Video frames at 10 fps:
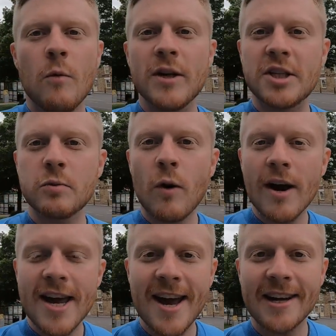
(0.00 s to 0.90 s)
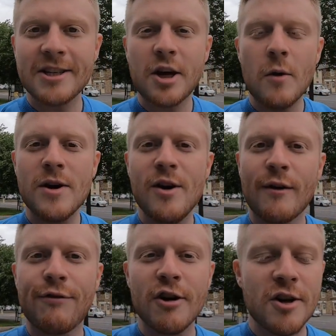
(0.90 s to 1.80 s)
Which is why he had to go and
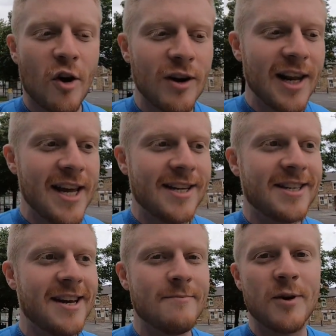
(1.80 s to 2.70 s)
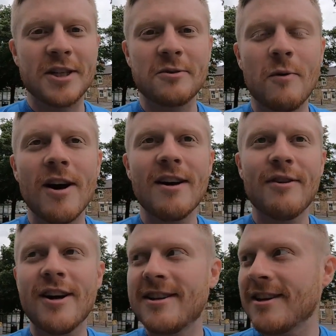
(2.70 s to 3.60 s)
look for a non-league team, which is why
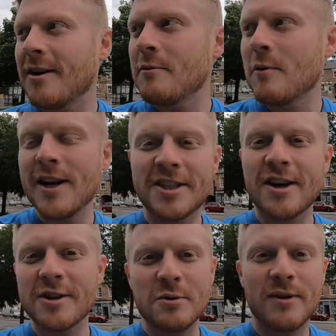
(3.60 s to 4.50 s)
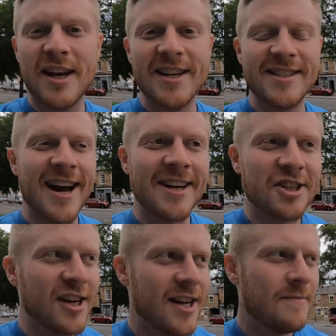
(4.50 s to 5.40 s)
I've heard that the whole Woolwich Arsenal thing isn't
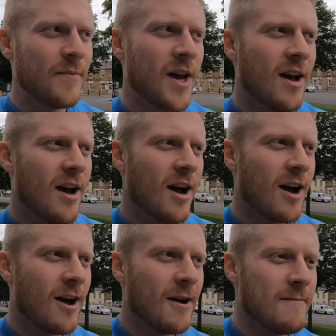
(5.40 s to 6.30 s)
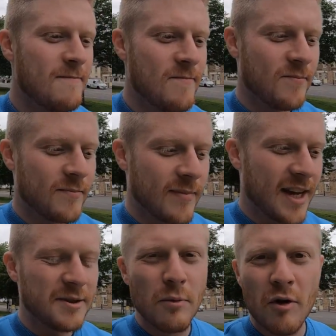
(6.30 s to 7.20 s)
actually,
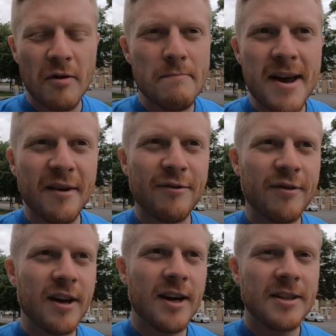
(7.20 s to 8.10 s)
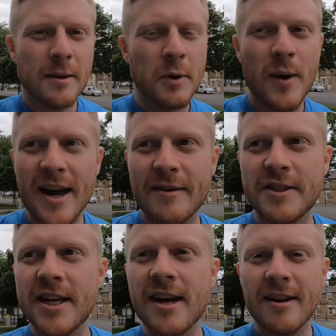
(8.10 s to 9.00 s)
is more of a myth.
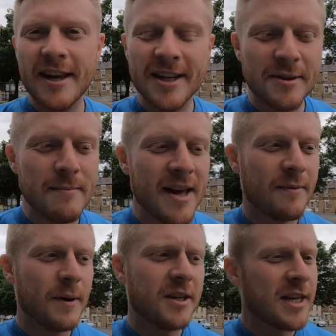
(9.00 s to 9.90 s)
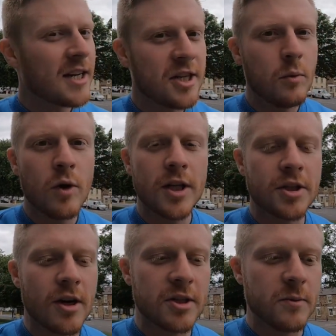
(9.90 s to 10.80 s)
WAFC, I think that's a myth, because actually
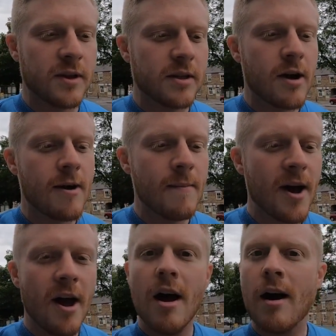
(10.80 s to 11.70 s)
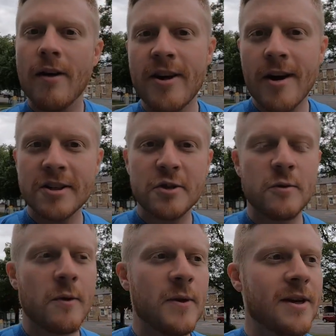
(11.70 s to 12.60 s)
Woolwich Arsenal at the time aren't the
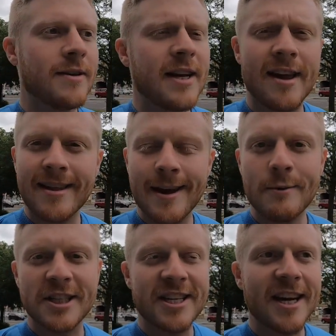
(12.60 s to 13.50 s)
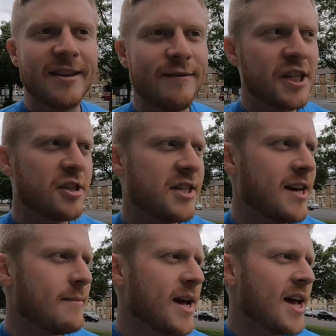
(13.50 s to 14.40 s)
Arsenal that we know today. I think they were a second division
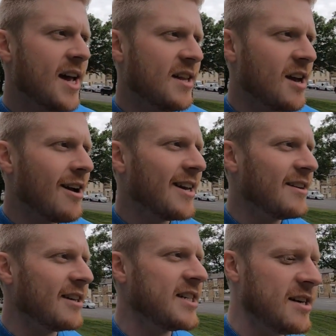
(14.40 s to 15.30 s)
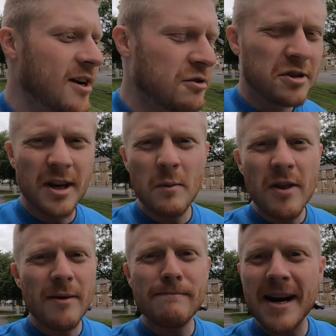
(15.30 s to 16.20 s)
team in the early 1900s, so they
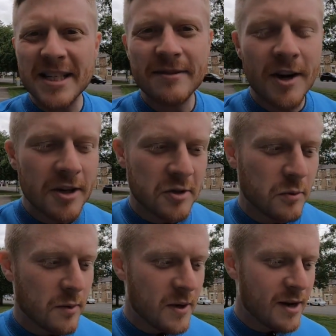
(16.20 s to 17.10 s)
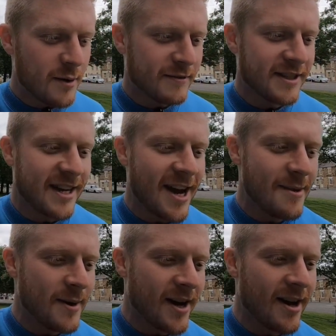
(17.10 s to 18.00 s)
weren't the massive Arsenal that we know of
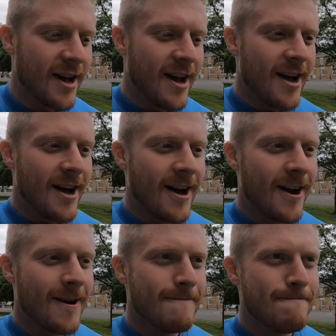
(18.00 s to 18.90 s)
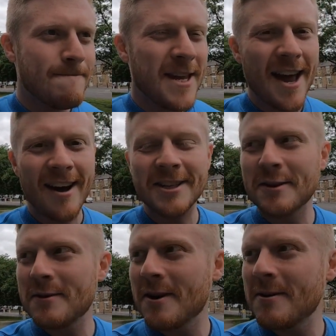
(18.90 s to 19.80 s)
today. But yeah, I
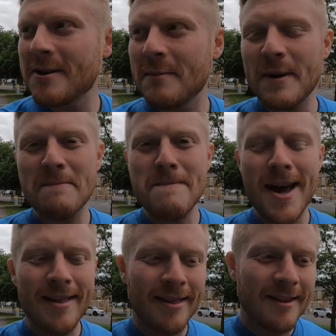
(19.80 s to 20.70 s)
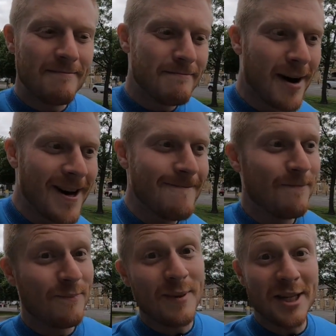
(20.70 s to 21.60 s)
don't know, could be a myth, might
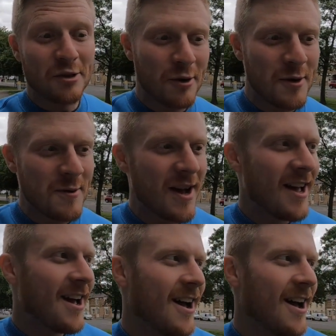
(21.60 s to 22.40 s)
be true.